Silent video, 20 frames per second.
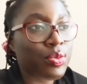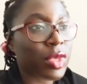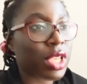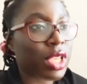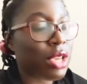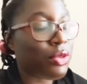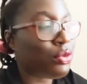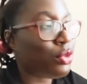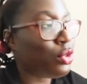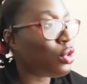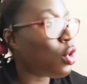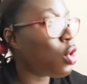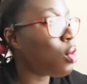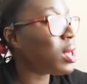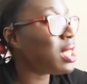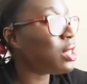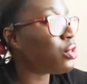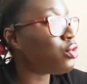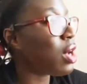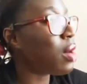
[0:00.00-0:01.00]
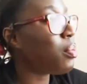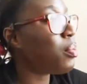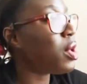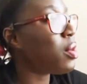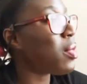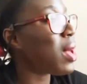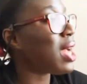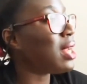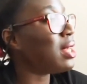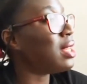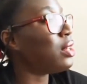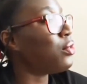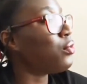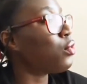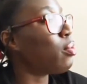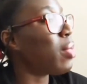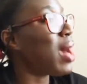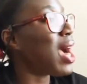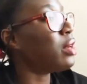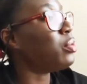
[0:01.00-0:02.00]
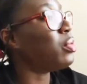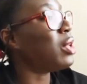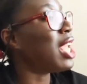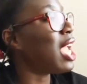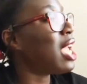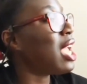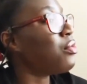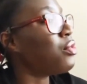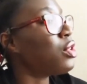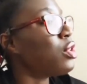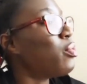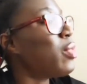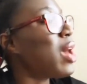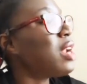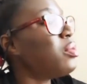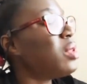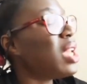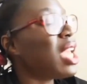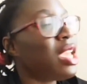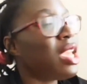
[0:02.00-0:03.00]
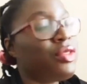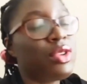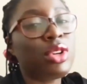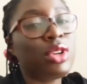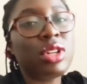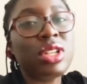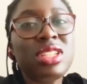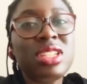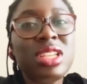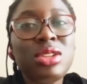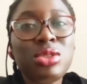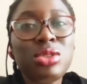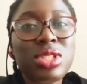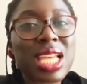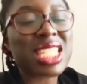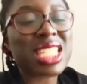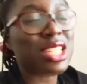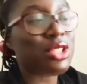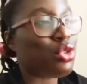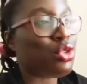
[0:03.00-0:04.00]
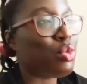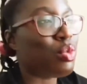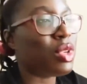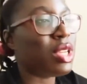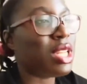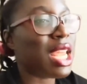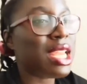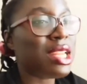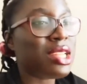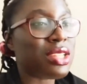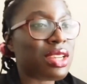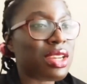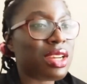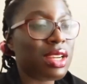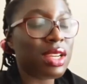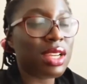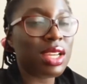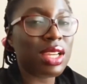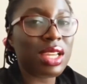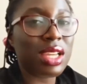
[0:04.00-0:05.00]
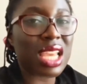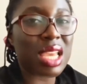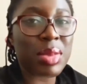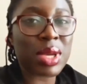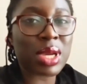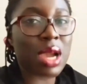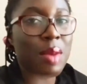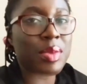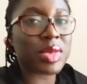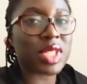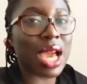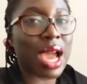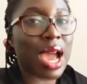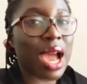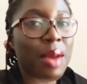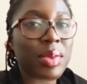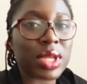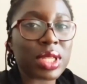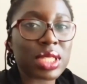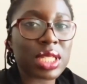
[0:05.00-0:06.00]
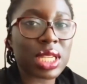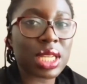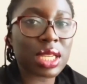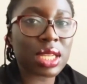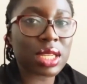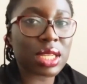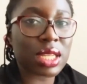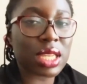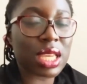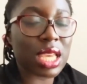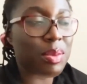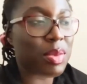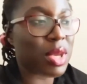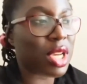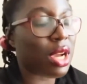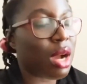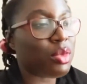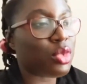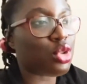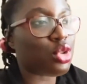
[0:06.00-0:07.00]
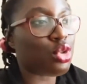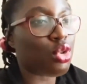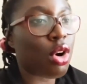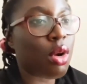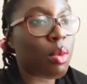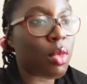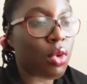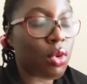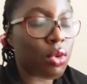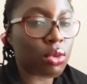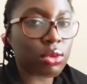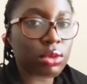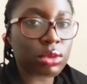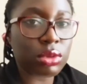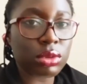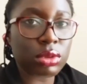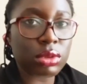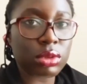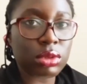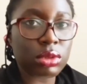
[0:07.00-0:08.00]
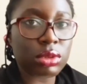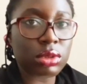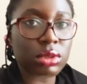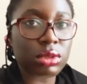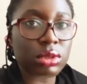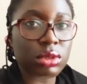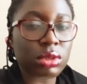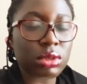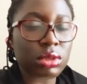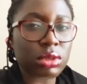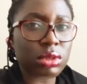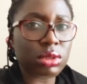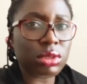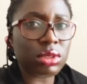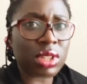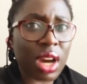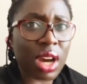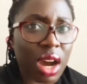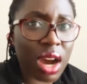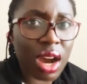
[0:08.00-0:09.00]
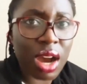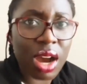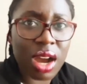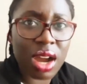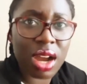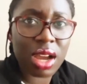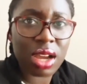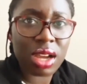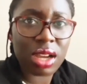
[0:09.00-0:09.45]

If nobody's reprimanded for bad behavior, bad behavior continues. That's just human nature. It becomes a habit. It becomes normal. Duh.